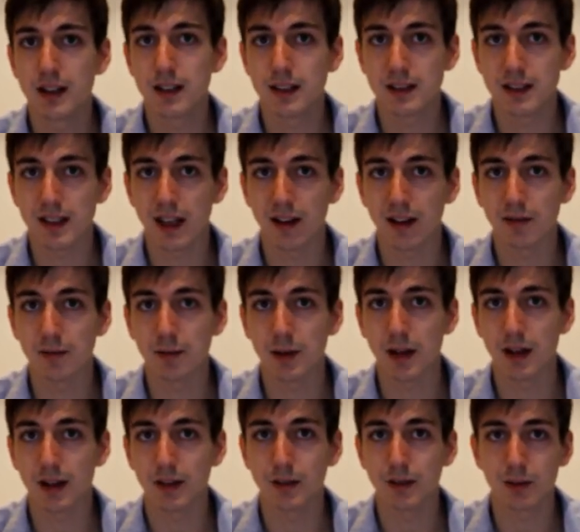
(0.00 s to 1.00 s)
South
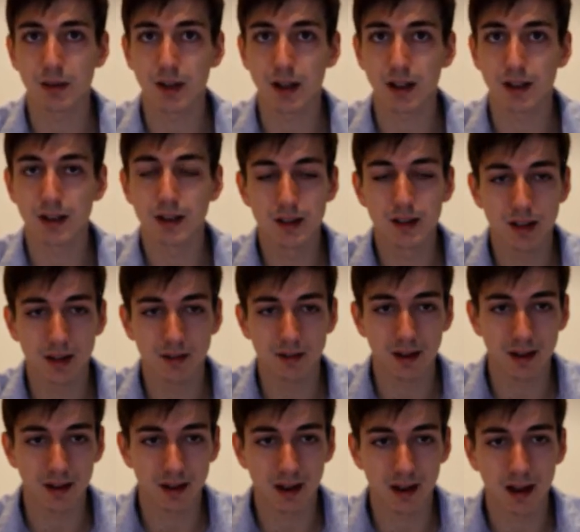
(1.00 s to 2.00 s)
Parks were done and stuff
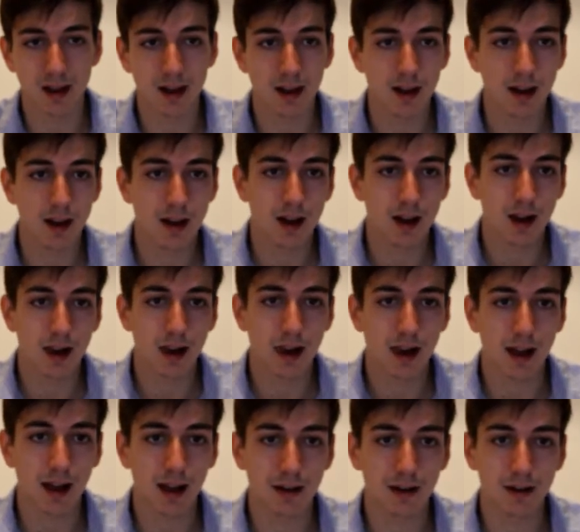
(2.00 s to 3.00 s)
like that.
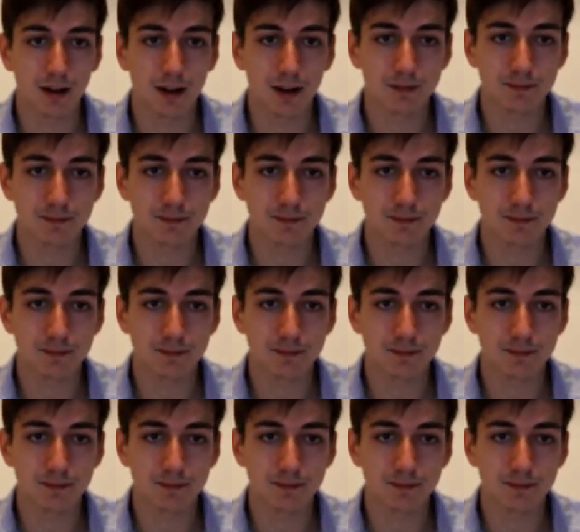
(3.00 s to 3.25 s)
And